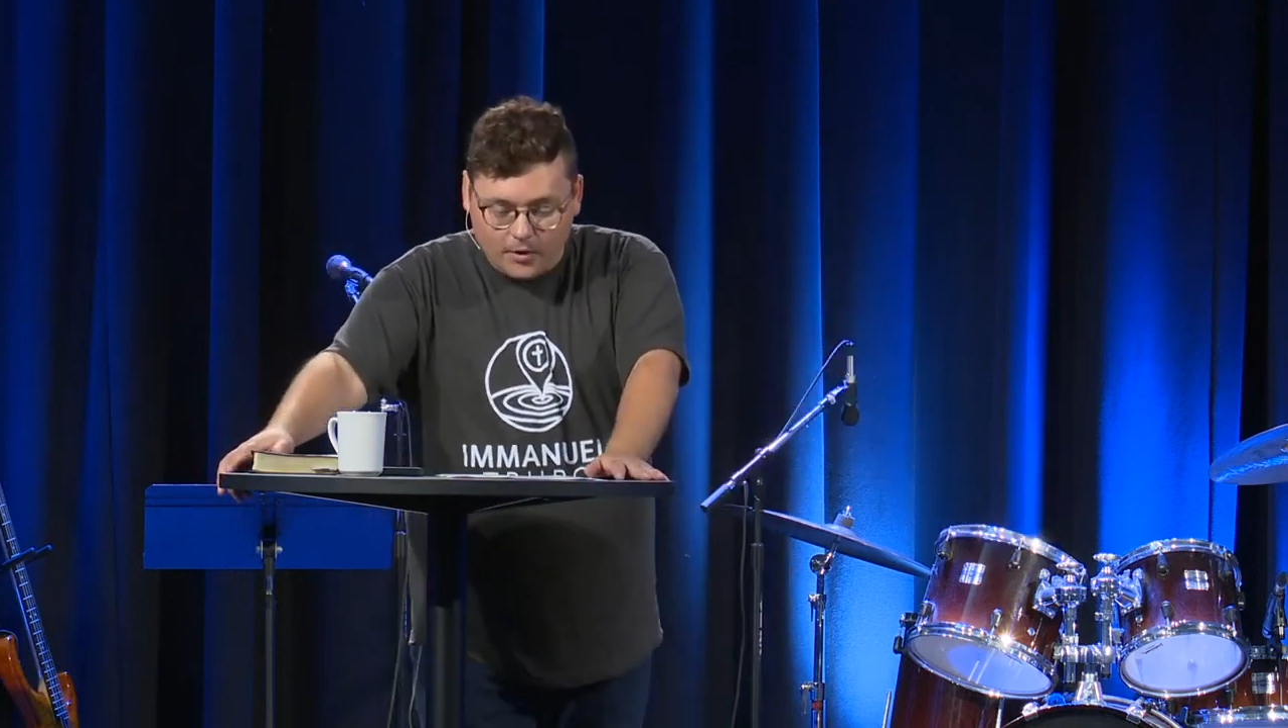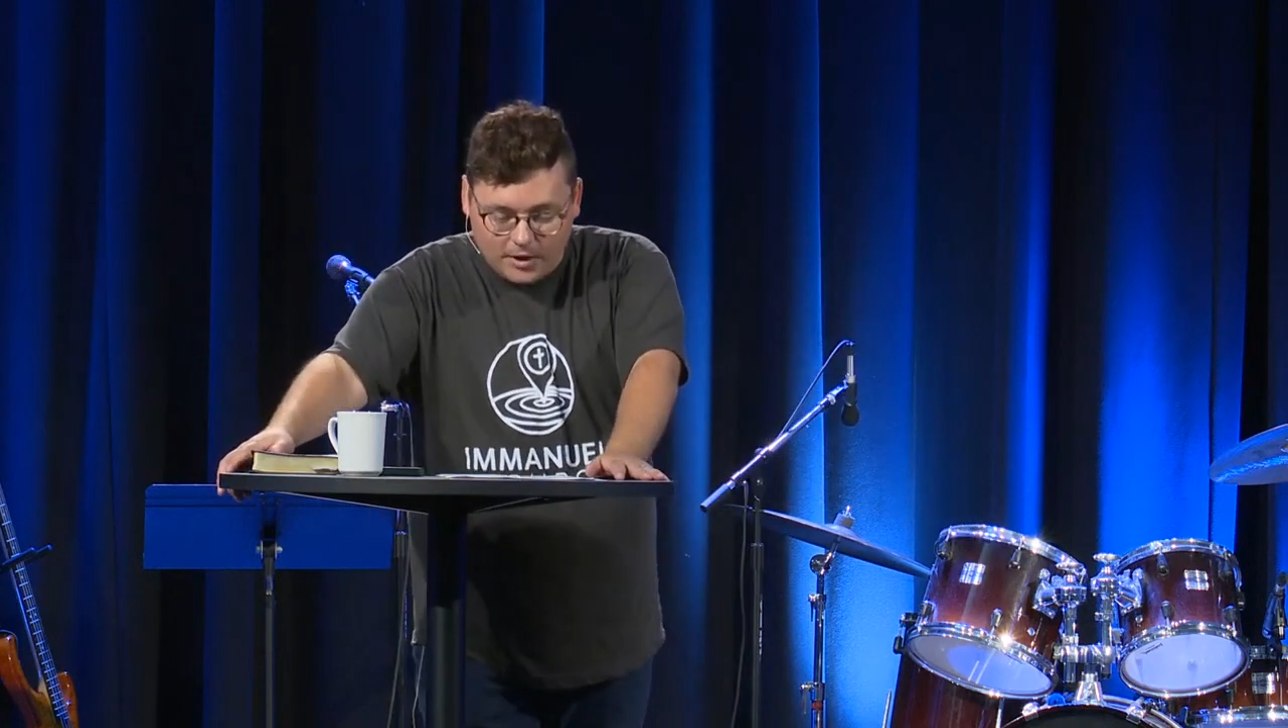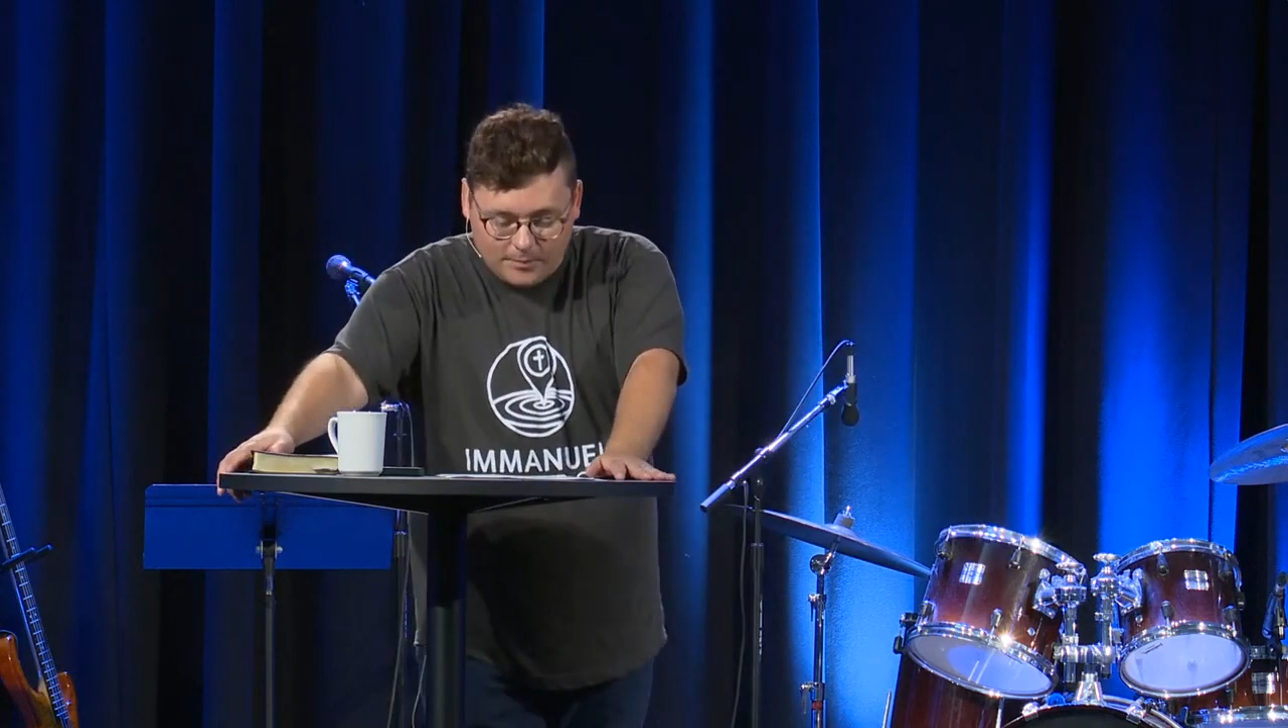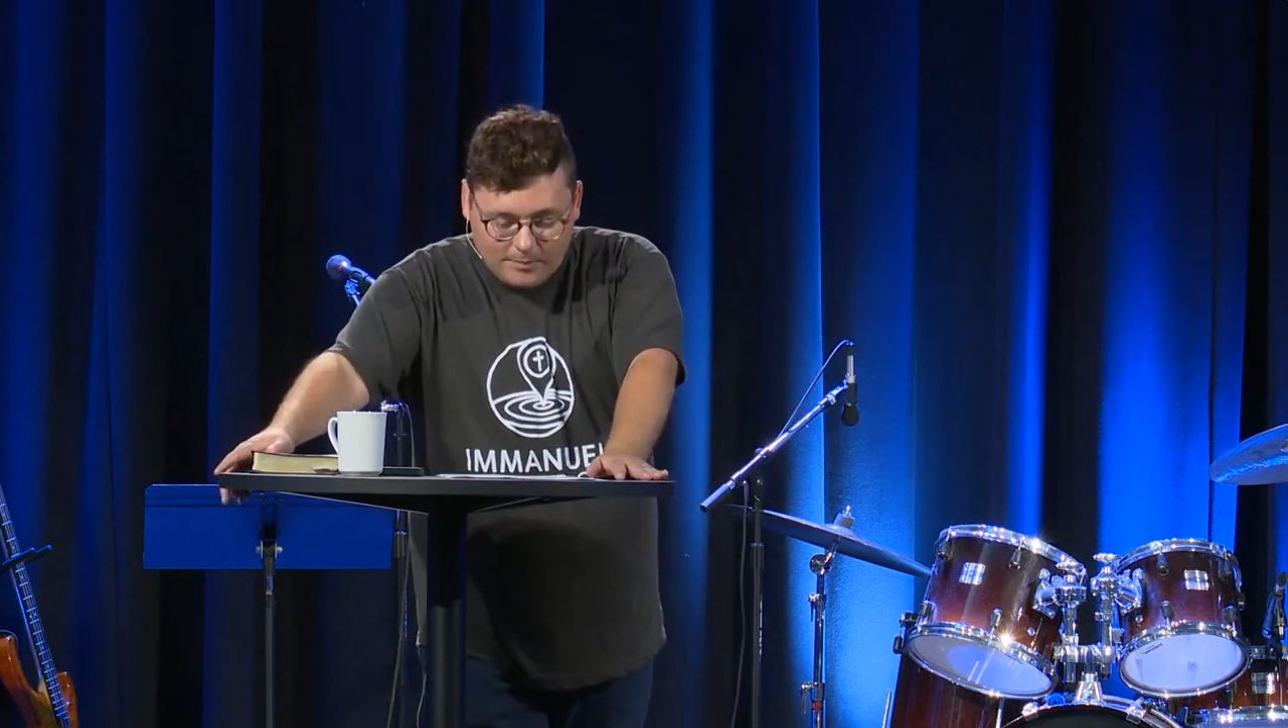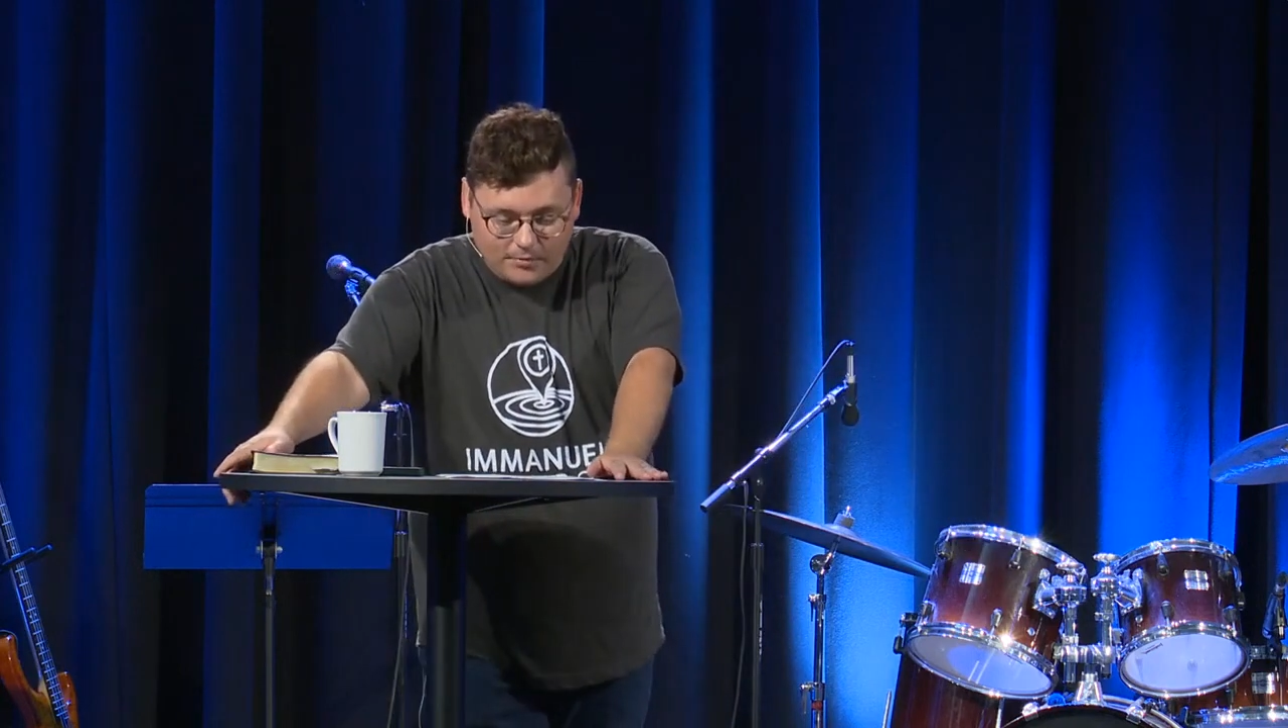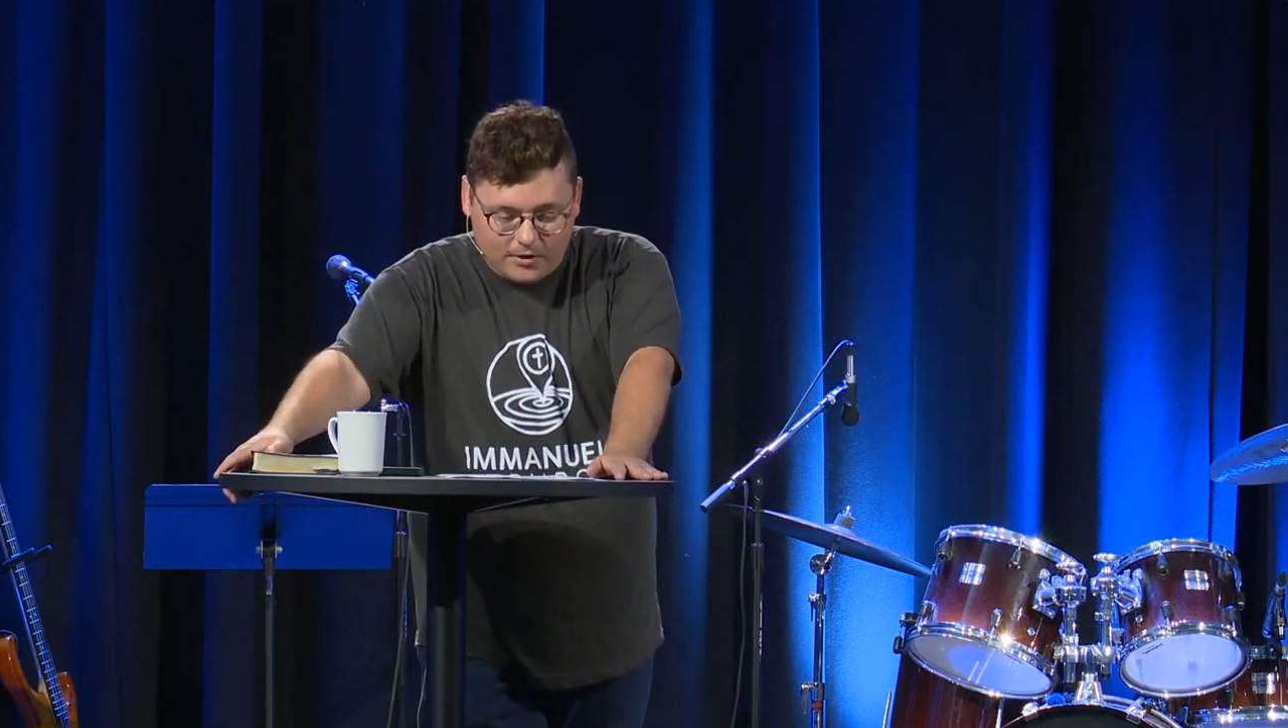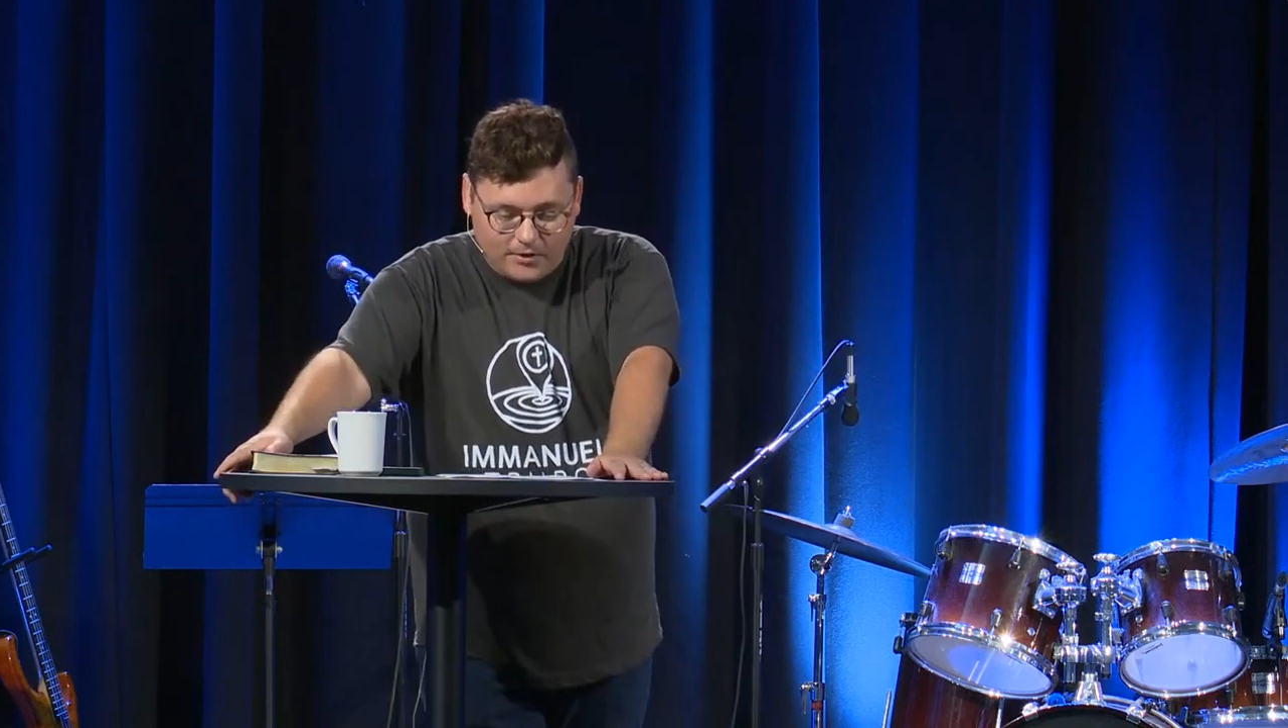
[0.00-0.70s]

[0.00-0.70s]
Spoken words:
one of the people